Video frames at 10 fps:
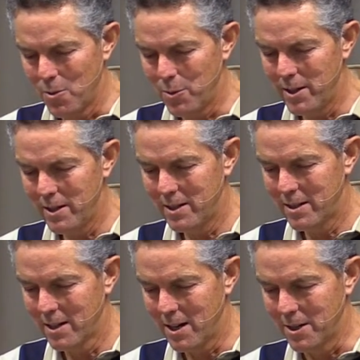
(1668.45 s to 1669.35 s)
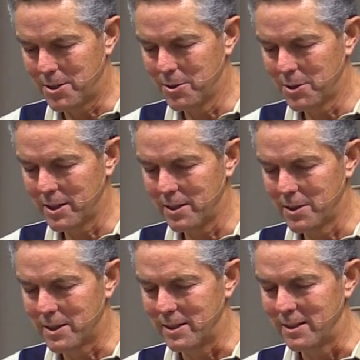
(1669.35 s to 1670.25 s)
we are choosing
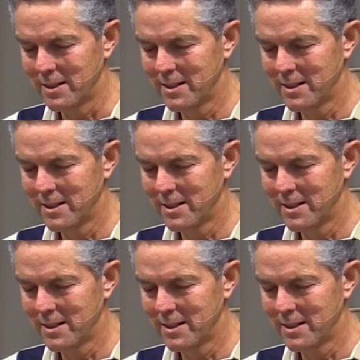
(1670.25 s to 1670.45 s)
unity.